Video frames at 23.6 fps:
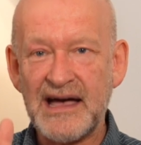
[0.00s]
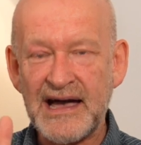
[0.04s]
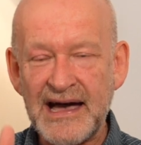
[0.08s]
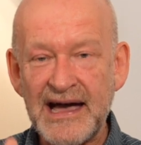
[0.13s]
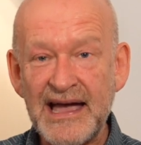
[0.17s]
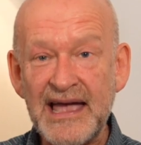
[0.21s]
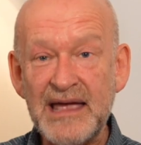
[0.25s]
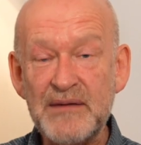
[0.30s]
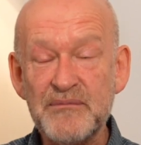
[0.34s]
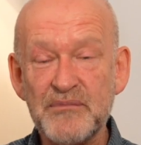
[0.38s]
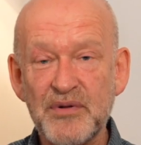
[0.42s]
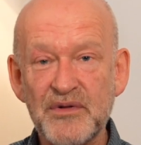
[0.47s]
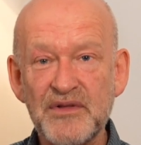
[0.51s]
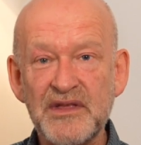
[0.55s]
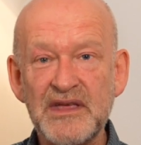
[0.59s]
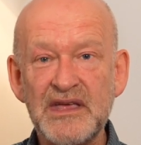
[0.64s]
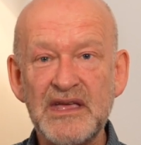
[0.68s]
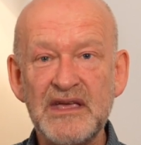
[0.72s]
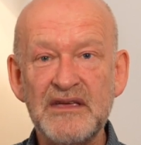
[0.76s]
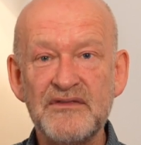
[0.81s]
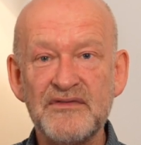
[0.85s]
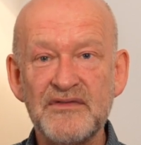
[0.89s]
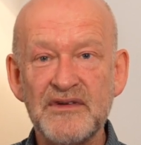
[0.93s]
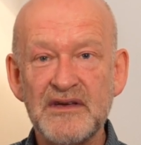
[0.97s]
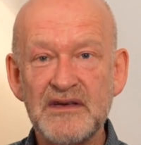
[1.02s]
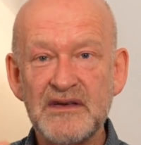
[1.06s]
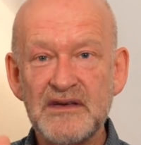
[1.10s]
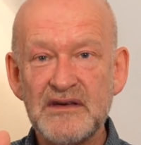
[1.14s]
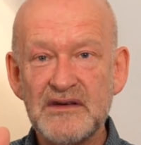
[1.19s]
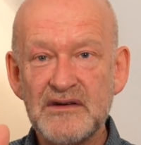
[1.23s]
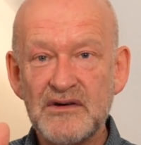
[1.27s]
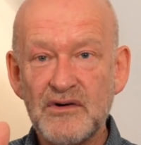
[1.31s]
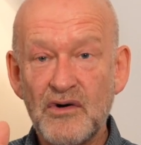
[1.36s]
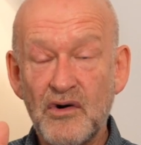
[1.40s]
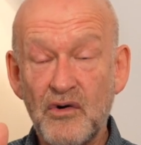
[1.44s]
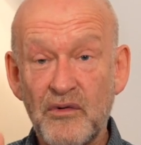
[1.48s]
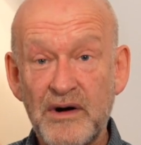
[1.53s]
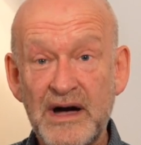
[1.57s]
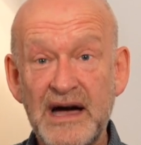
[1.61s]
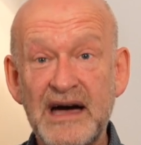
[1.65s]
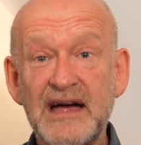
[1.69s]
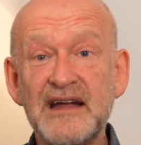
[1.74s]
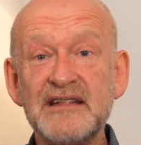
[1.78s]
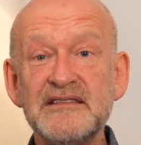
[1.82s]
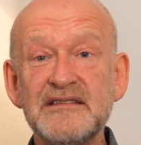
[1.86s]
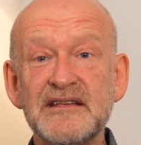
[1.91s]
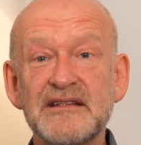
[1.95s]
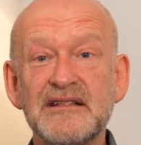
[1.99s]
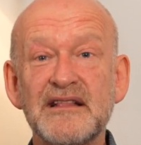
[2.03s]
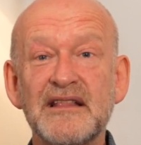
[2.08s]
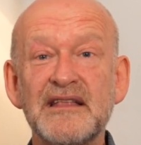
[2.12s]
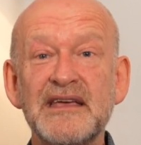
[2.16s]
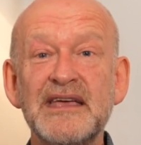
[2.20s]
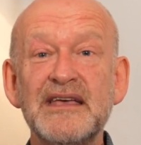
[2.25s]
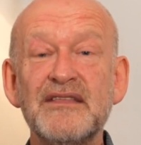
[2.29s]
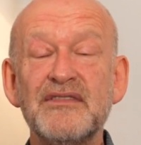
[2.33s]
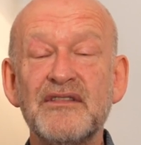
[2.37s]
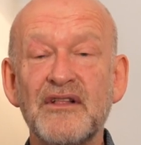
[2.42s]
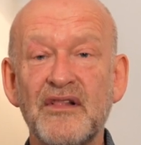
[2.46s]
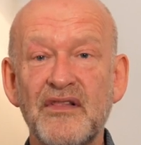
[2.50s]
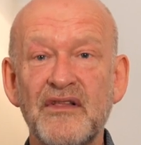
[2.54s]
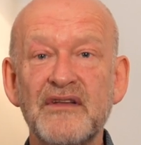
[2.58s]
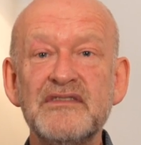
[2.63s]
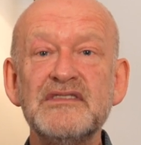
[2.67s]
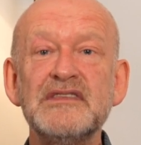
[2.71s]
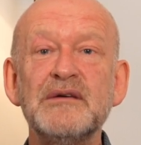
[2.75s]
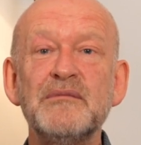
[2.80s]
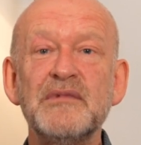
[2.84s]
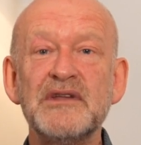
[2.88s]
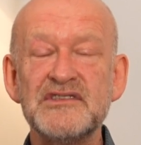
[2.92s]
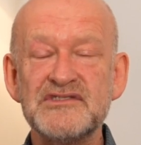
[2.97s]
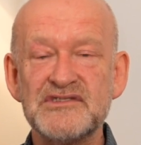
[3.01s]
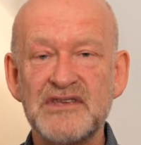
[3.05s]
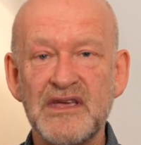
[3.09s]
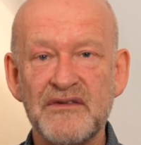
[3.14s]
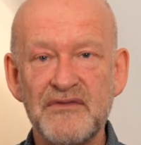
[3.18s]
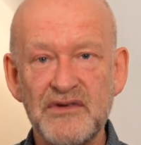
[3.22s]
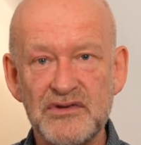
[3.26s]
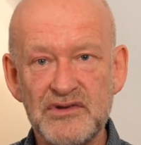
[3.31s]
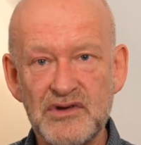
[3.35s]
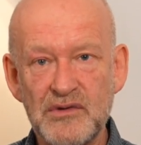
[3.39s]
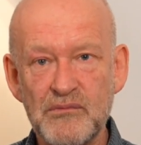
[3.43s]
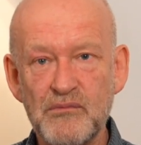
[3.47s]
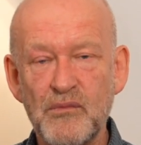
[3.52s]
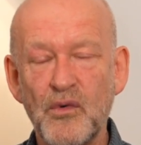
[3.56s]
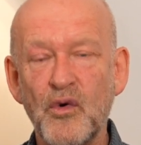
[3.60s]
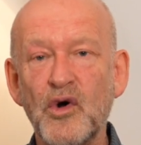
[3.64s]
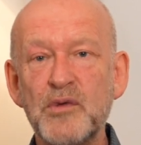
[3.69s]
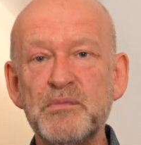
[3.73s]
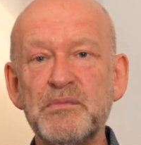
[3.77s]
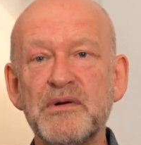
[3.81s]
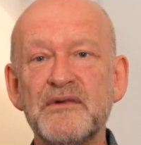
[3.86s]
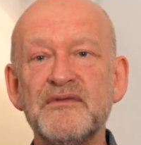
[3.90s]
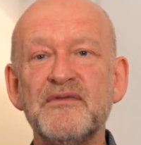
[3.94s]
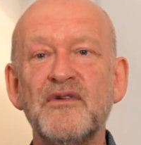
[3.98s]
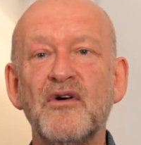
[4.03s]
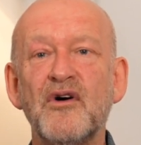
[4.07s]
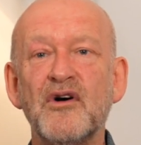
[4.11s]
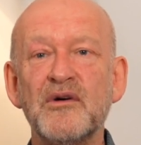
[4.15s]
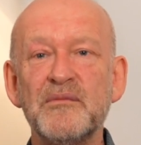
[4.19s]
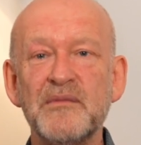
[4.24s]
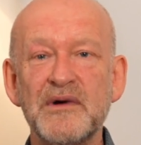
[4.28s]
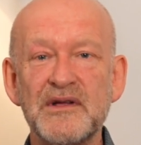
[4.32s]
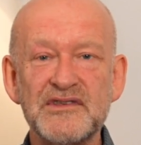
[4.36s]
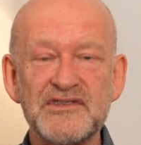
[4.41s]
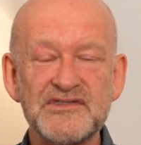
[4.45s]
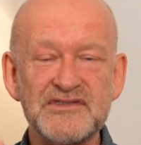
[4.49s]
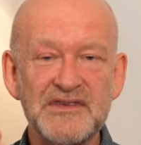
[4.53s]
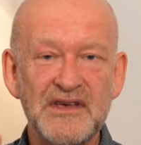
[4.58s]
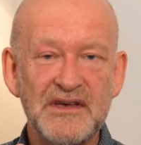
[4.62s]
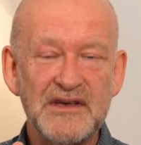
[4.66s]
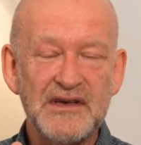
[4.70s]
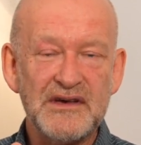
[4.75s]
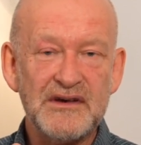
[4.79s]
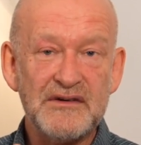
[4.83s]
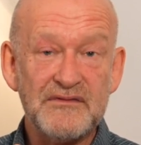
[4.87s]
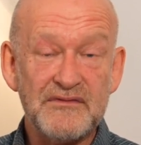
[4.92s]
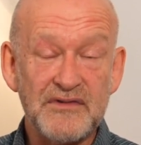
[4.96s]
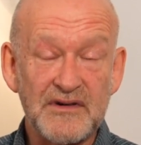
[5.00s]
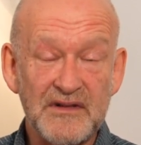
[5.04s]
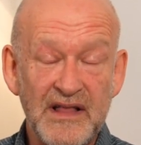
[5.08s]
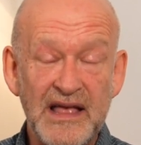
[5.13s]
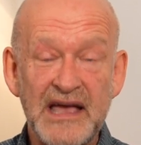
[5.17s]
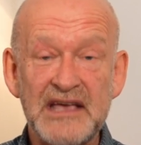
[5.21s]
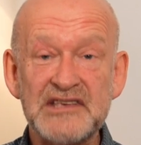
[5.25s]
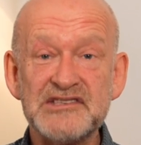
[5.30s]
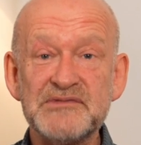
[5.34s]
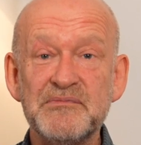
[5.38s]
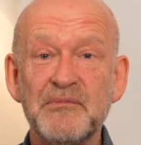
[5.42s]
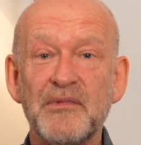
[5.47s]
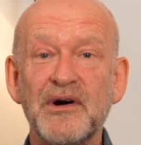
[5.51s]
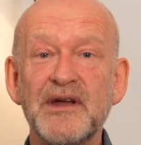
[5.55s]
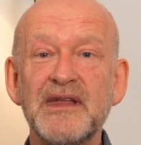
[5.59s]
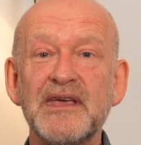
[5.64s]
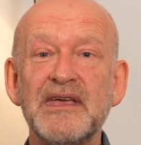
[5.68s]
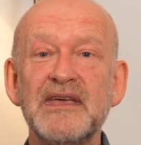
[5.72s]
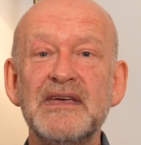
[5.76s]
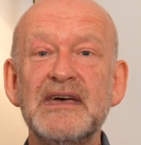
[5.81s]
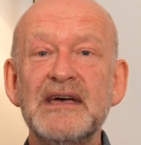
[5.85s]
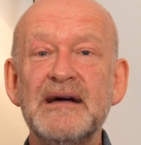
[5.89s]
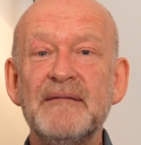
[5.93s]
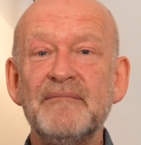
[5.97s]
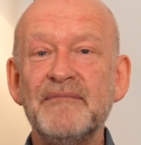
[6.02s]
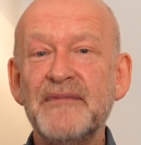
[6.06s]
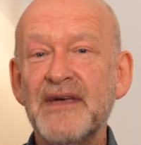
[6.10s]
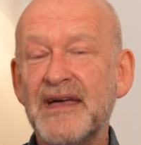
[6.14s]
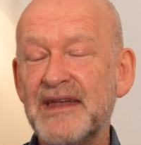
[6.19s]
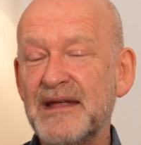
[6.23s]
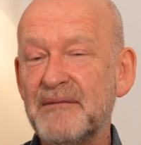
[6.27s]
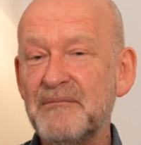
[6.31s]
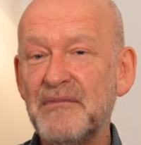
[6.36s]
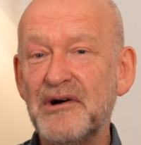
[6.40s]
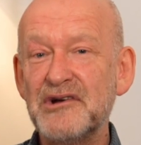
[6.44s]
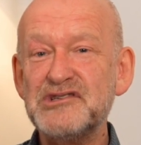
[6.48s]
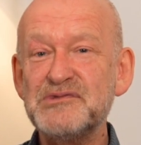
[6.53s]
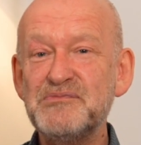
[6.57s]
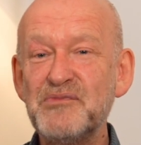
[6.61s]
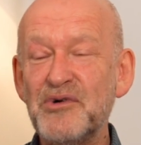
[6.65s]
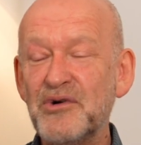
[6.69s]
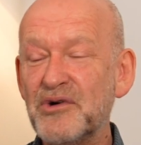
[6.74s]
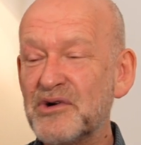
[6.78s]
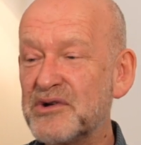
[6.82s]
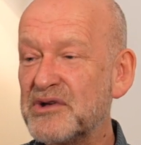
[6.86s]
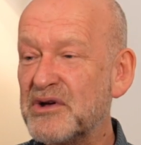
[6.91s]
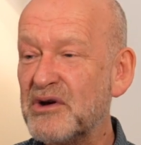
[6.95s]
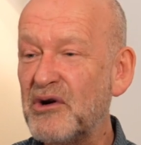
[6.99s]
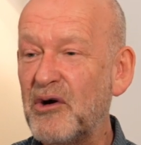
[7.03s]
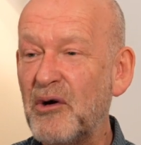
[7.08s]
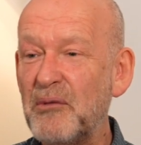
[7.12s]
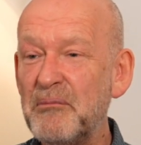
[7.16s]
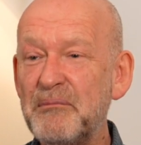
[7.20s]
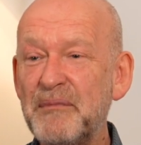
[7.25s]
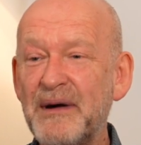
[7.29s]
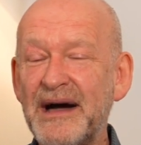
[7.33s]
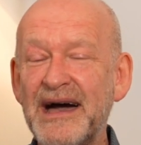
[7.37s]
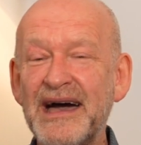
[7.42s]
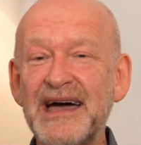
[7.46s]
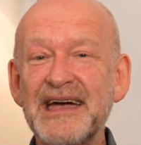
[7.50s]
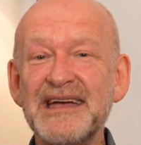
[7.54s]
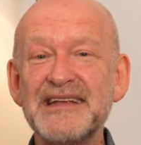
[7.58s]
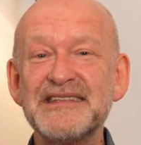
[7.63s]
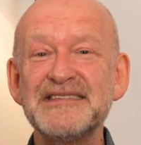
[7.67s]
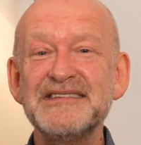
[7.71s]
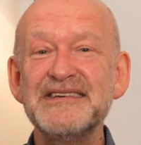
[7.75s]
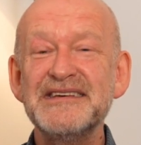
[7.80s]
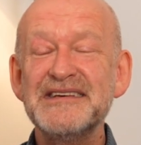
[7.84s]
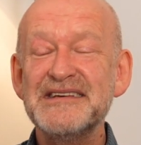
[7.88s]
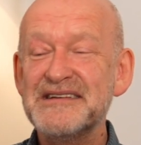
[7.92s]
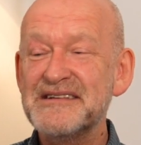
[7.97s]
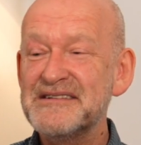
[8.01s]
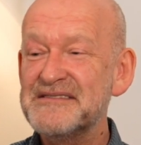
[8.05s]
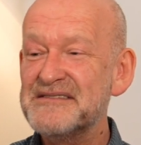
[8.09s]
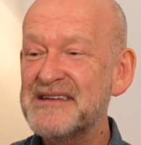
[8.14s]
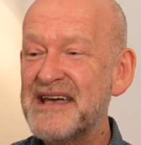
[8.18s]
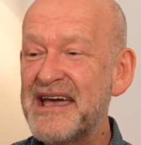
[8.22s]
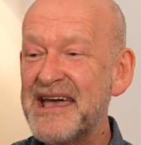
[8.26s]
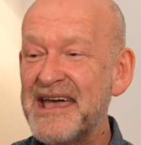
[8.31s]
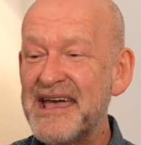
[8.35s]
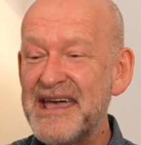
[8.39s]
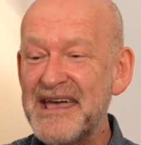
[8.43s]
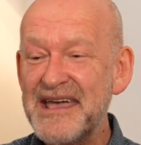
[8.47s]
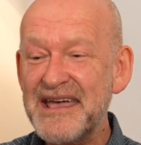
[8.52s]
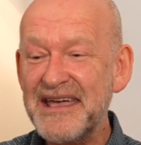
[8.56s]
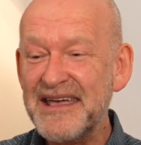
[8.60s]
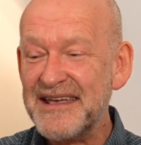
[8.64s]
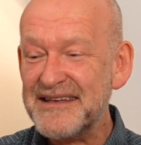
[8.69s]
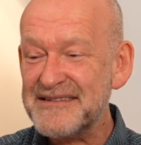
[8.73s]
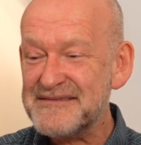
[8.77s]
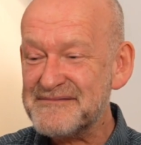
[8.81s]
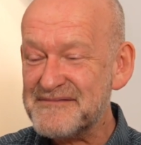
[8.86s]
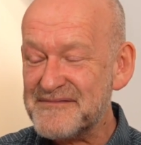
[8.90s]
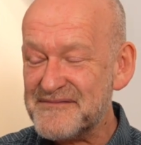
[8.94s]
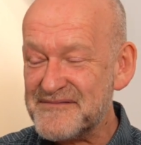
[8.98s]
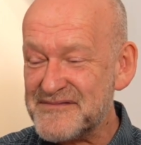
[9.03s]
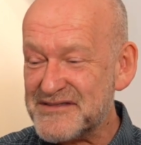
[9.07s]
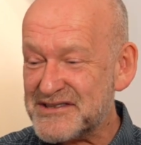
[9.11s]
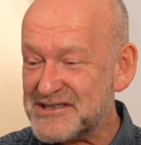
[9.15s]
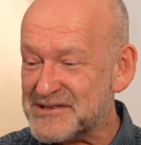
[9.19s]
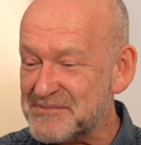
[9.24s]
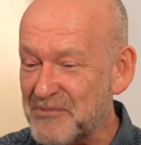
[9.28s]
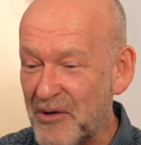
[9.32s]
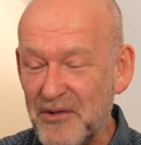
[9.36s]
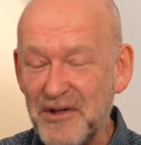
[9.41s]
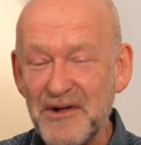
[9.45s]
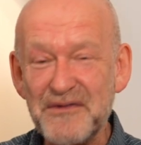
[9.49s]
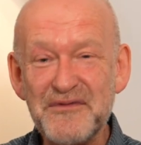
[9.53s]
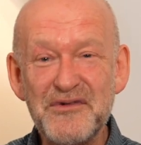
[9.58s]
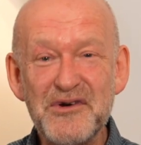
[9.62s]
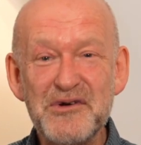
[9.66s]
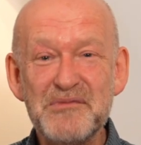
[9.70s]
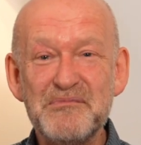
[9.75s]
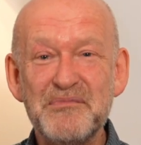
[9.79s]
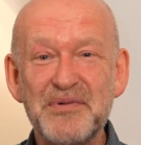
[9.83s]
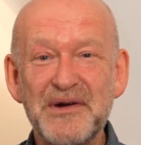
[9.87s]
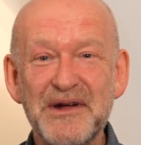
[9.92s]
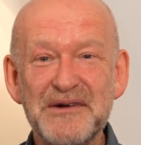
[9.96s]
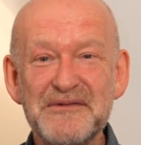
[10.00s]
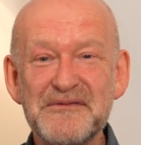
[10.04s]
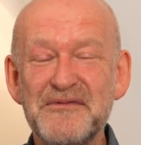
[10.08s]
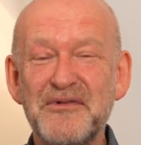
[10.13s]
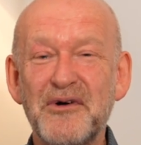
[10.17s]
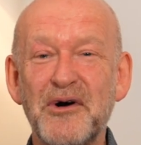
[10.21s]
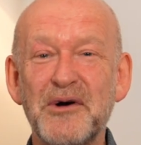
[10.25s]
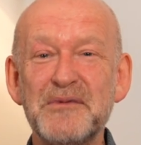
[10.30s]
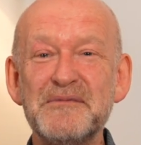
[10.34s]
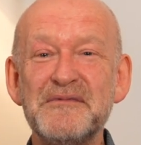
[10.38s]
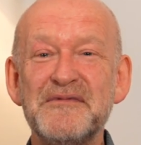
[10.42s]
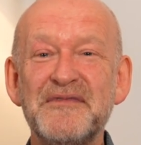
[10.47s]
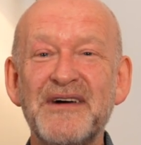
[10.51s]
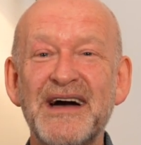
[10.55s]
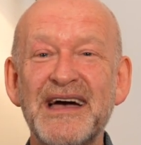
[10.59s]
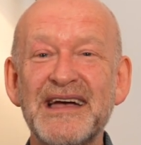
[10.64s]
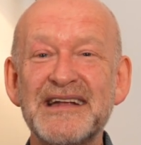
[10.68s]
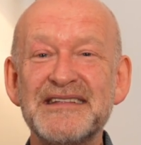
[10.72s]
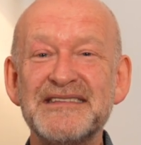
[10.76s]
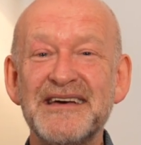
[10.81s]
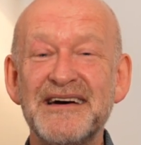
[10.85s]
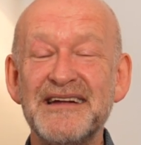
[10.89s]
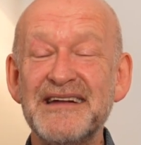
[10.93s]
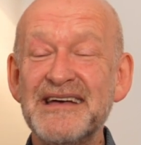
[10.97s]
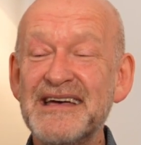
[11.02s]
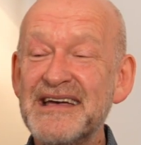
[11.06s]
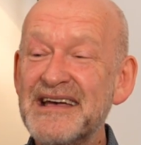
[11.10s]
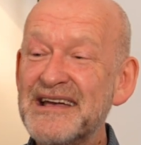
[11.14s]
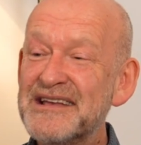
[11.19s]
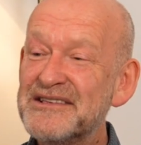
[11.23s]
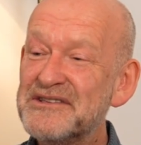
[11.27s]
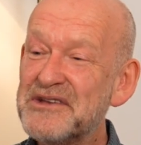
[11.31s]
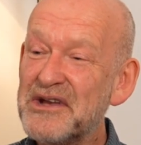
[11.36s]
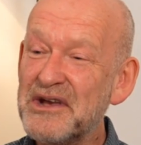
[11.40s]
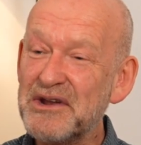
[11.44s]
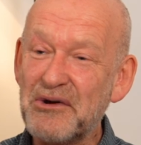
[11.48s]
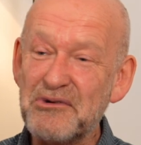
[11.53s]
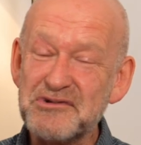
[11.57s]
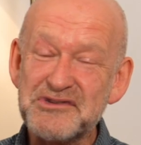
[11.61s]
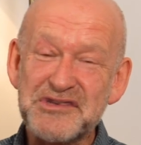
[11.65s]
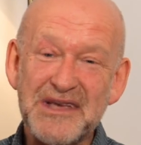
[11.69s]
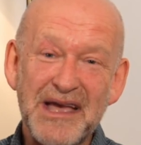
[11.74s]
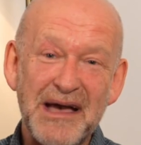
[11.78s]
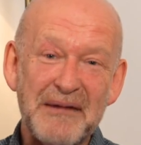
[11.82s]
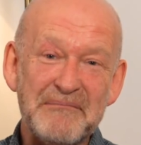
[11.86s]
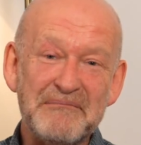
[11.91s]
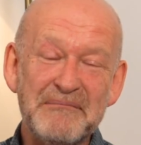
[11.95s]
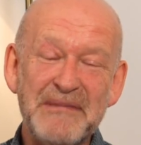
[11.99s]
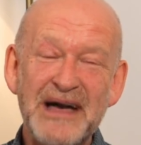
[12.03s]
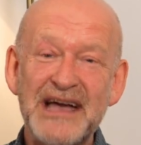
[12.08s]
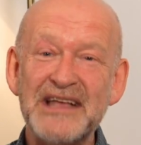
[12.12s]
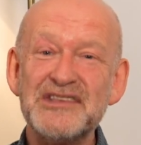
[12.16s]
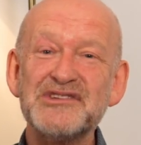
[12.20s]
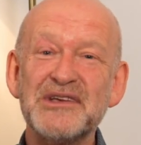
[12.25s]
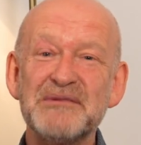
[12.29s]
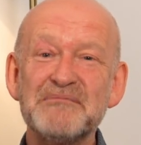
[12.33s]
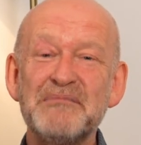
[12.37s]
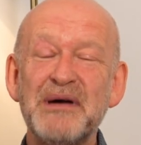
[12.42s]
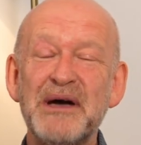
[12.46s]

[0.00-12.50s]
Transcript: I believe wholeheartedly the Lindemann is giving you more performance for less money in a much more compact, smaller footprint form factor. You can also get a matching